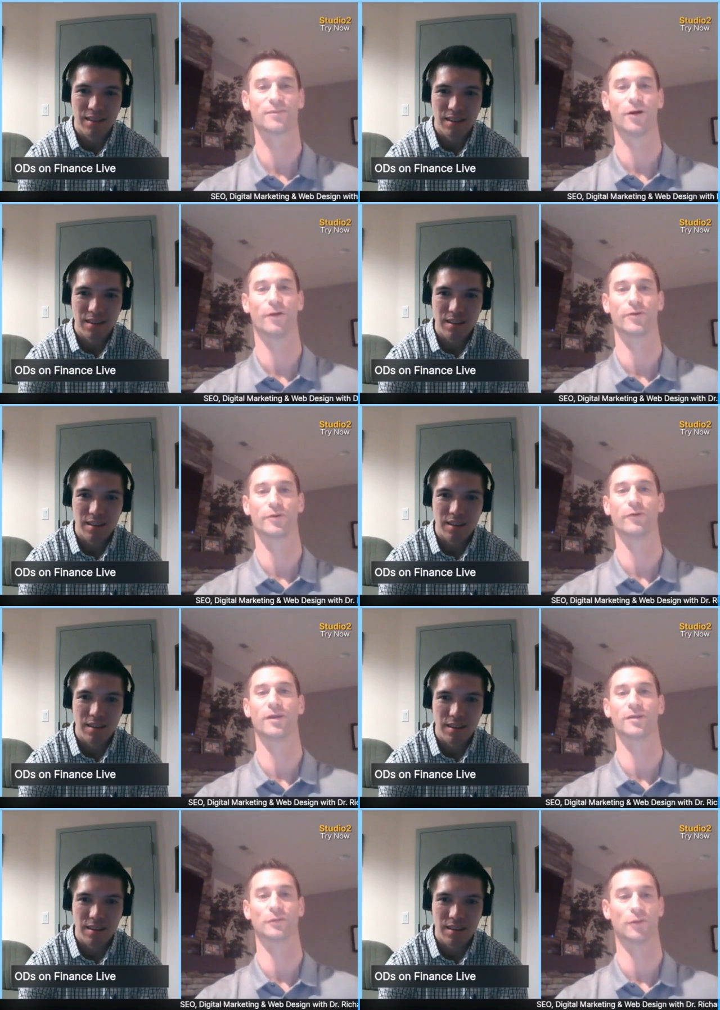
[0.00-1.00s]
Speaker 1: thought when you're
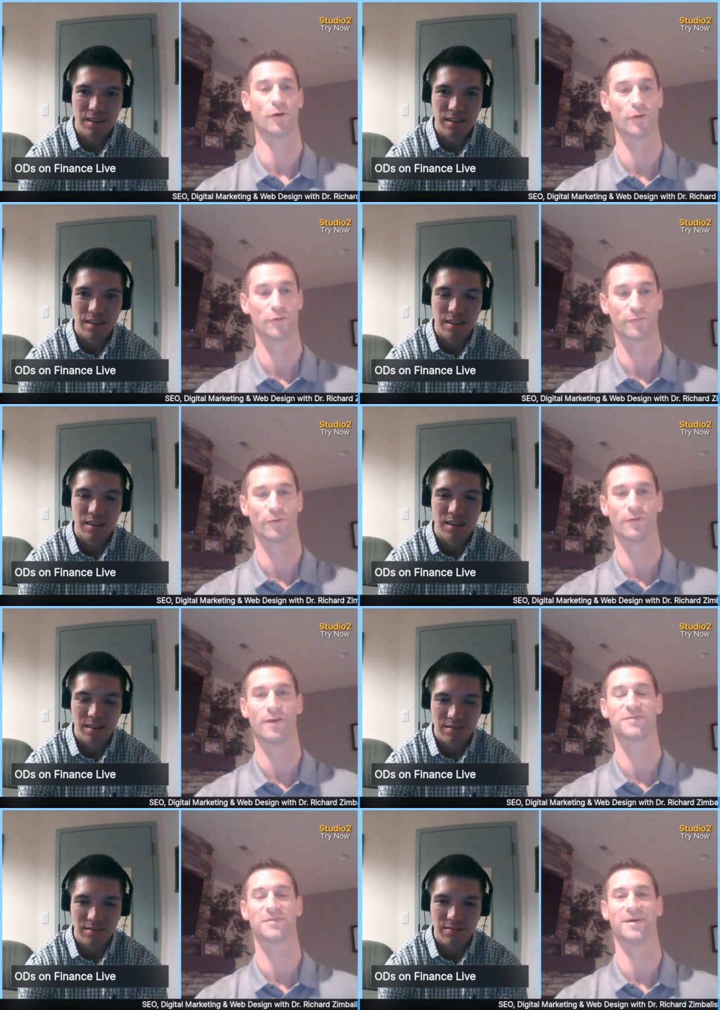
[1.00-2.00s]
creating your logos for your
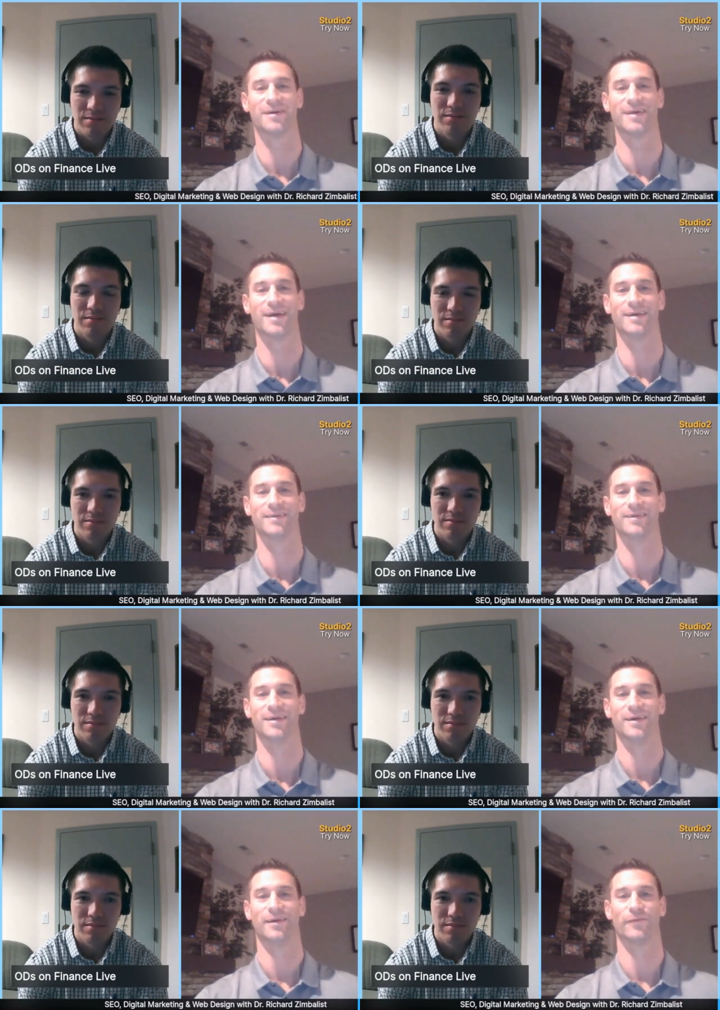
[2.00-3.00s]
website and
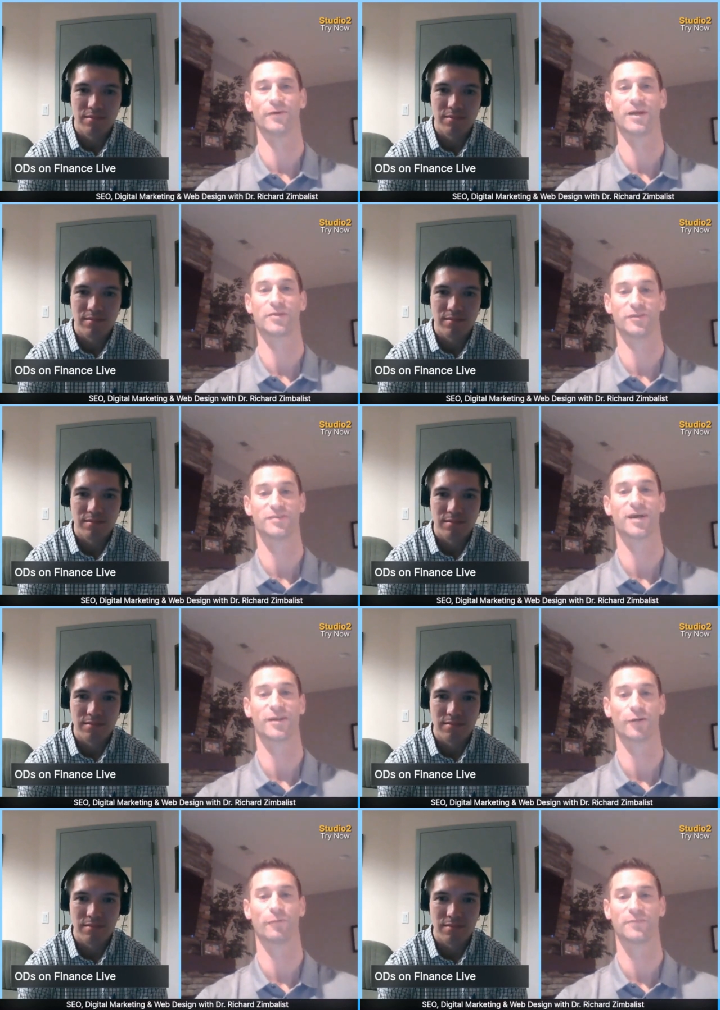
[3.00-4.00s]
for actually designing
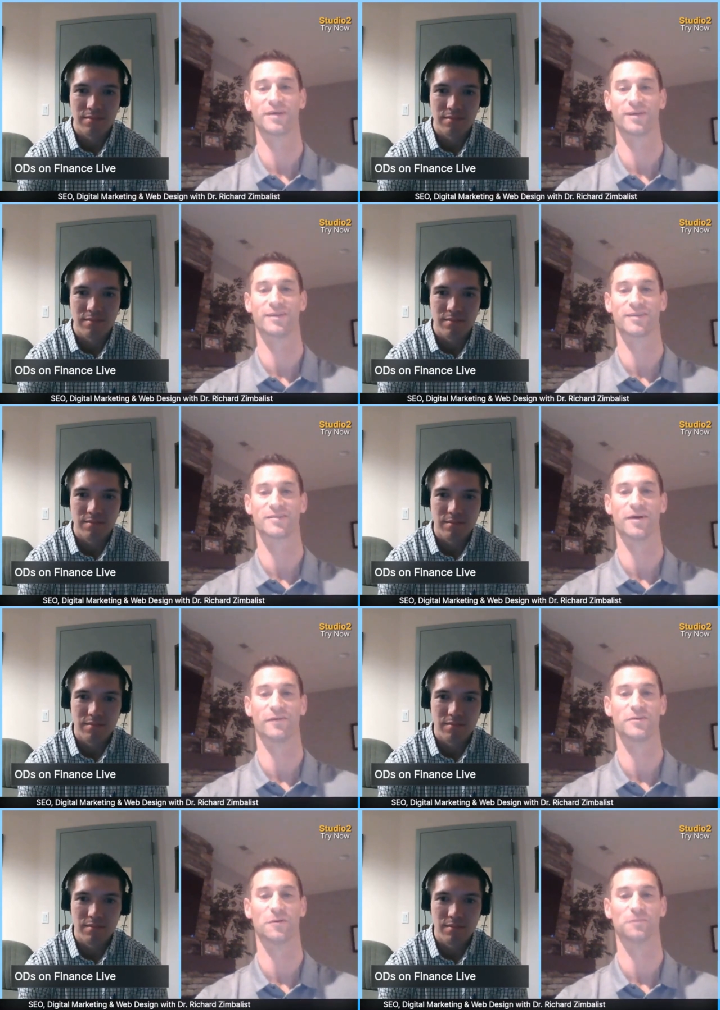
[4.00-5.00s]
your website in itself,
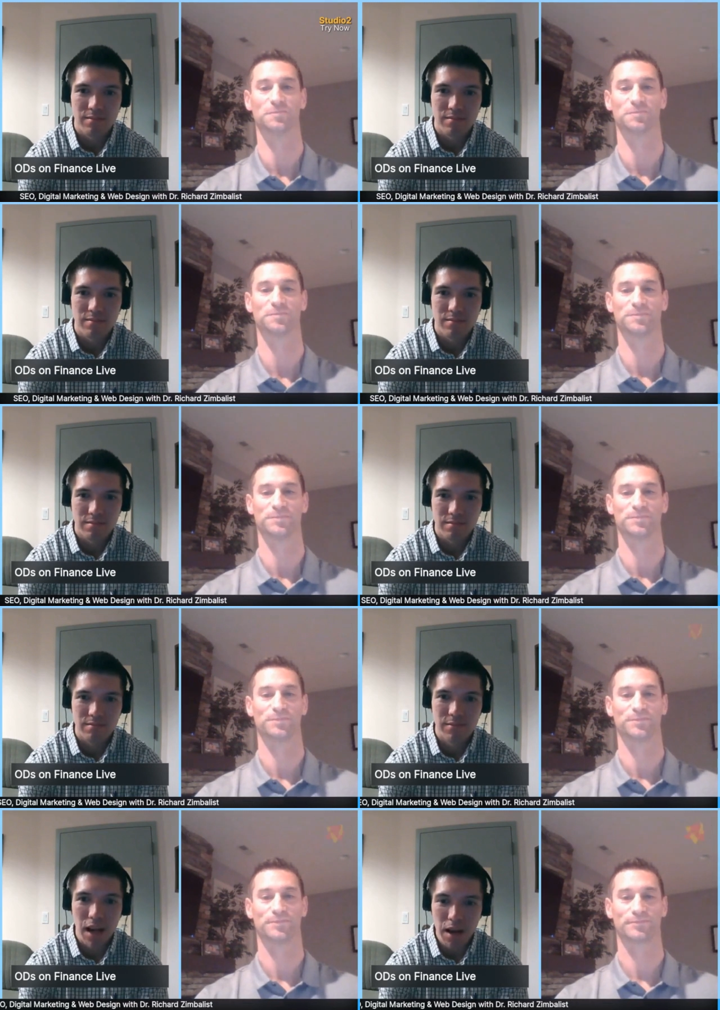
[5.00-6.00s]
too.
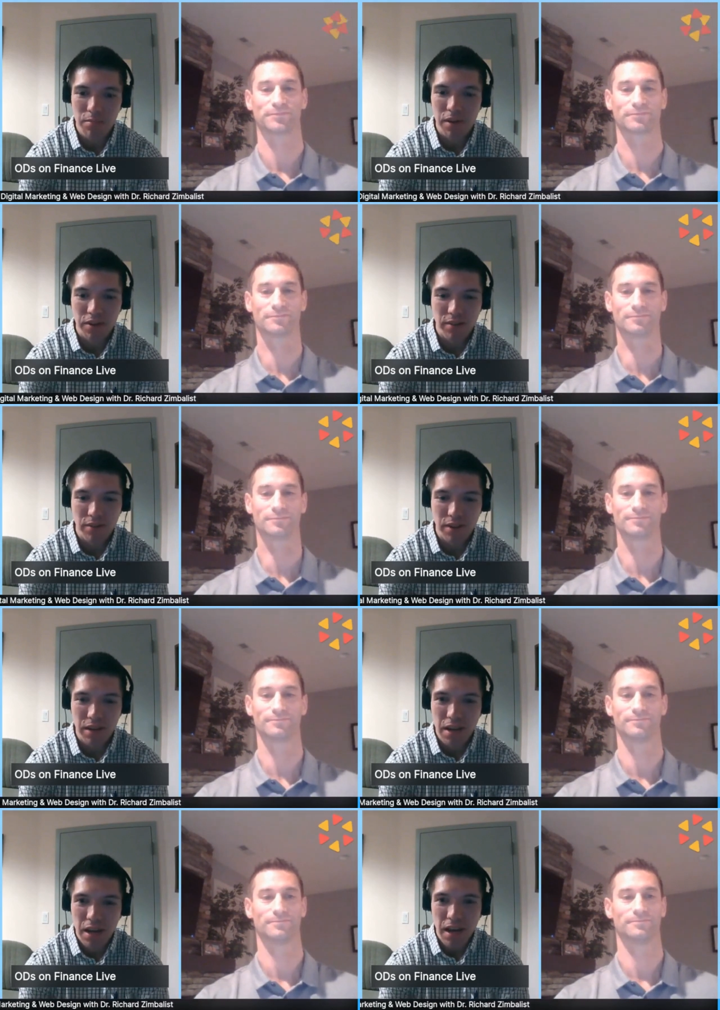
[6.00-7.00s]
Speaker 2: Yeah, yeah,
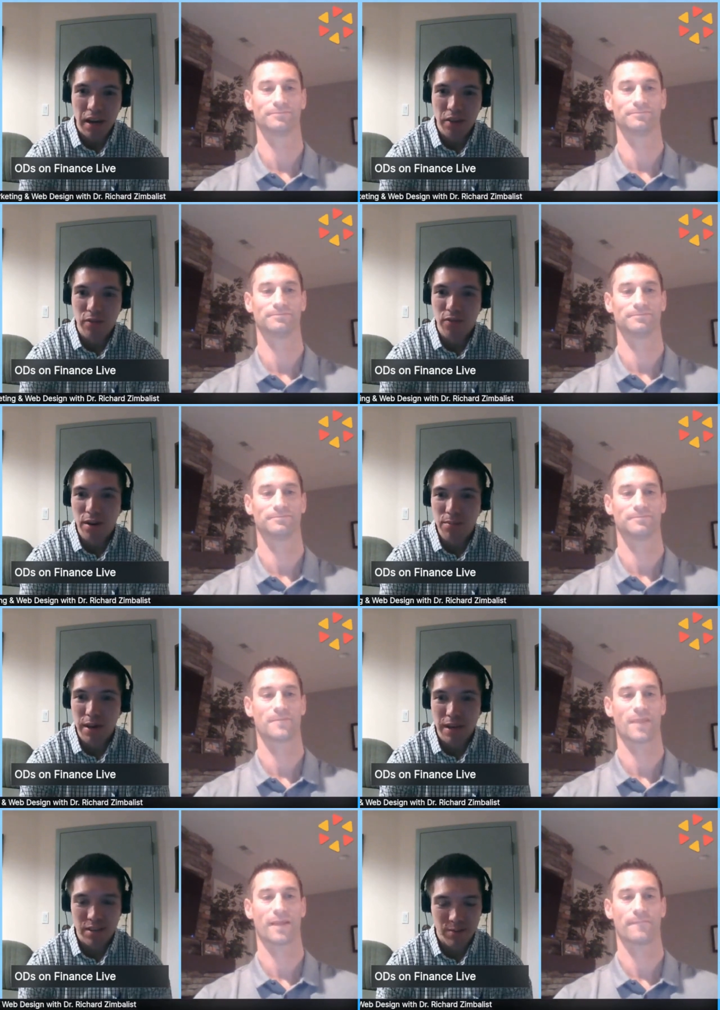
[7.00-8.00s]
definitely. And on the front
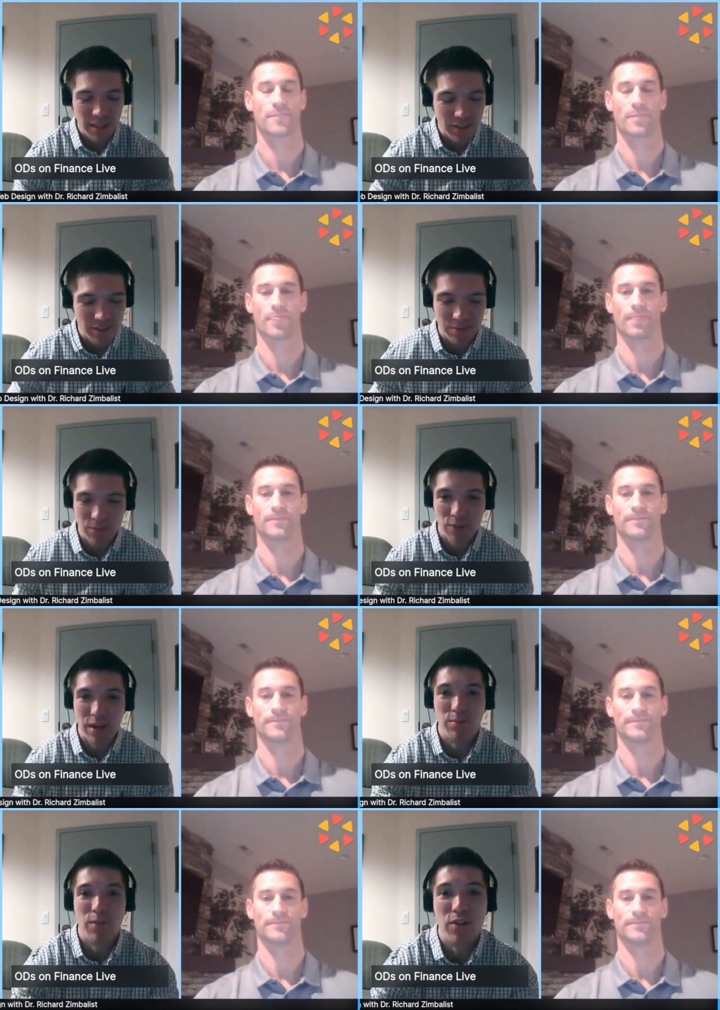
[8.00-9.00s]
page, I mean, that's
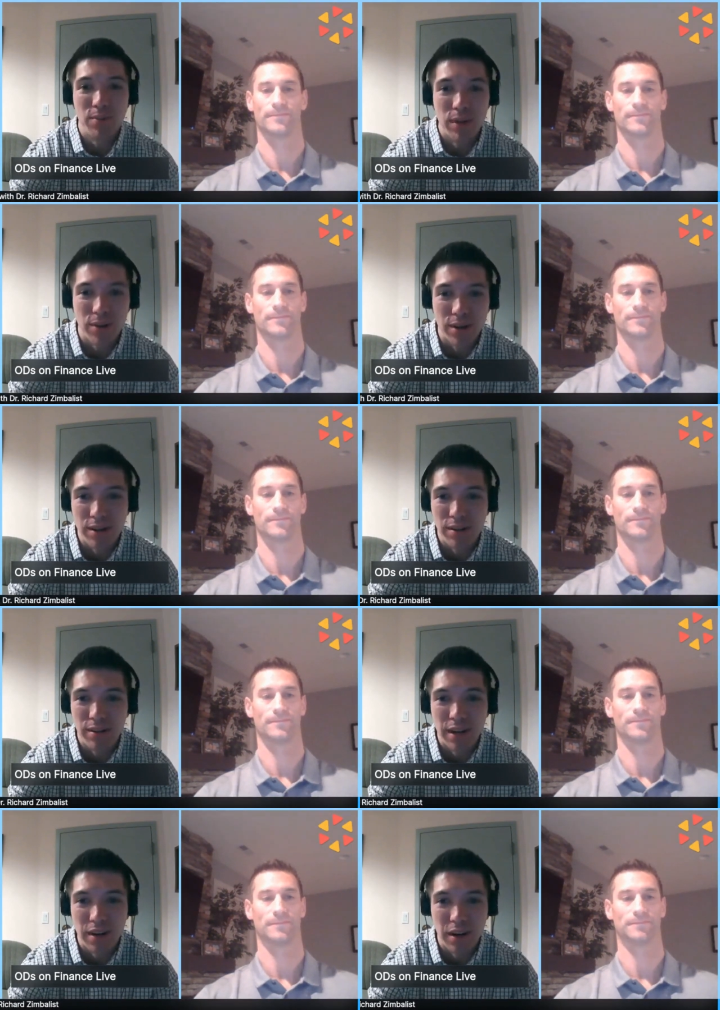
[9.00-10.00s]
where most people are going to
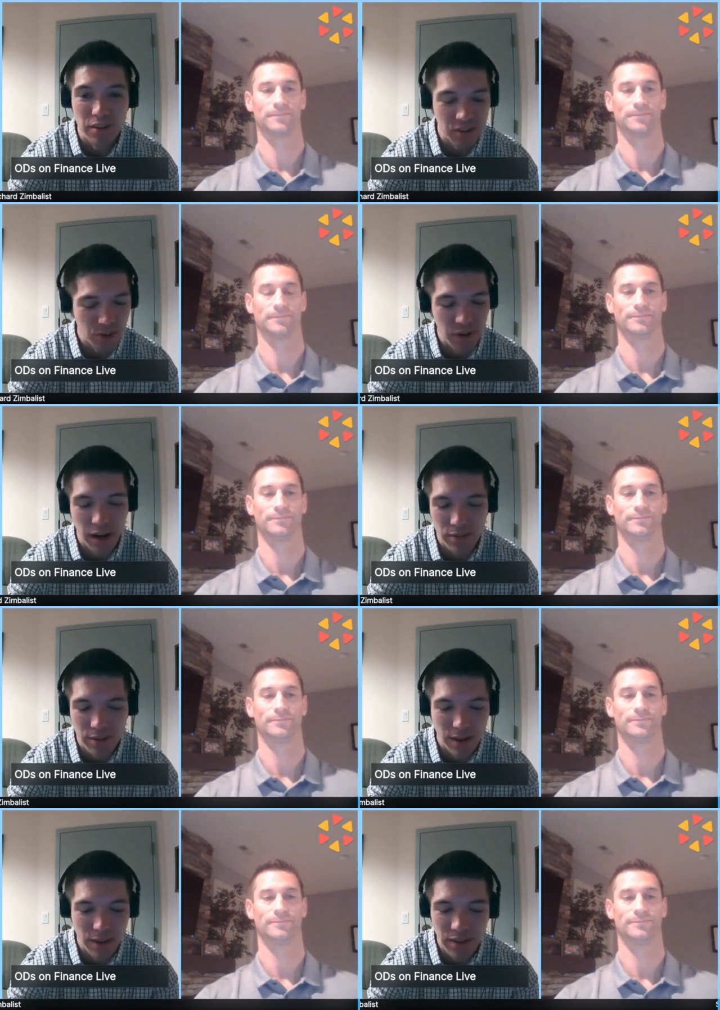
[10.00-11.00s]
land on, just going off
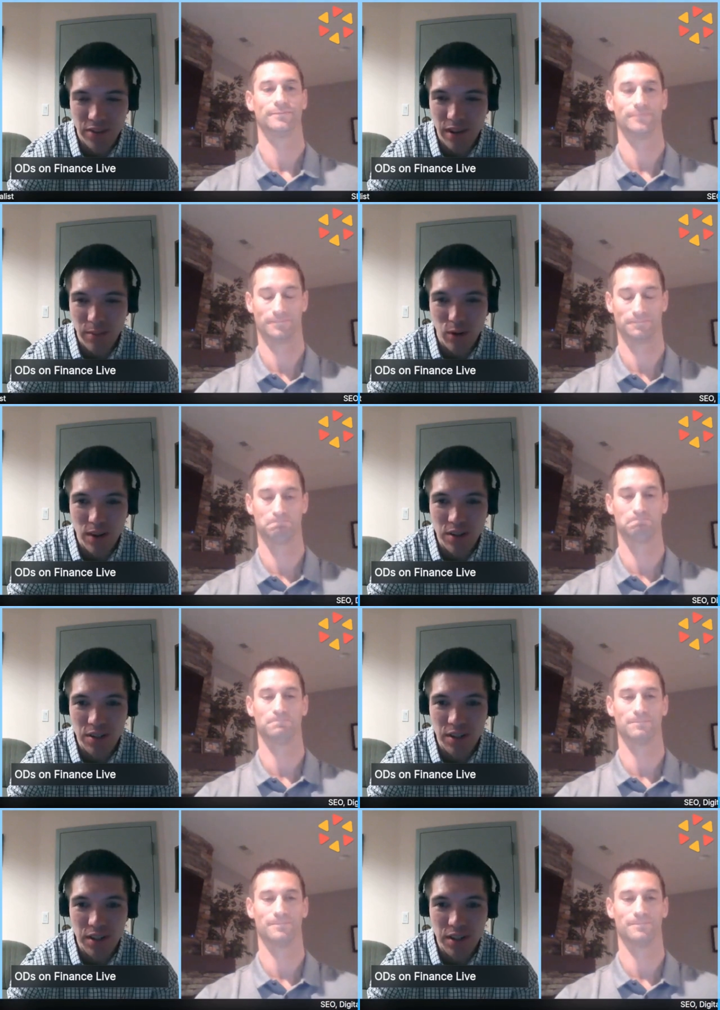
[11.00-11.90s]
of uh, the same question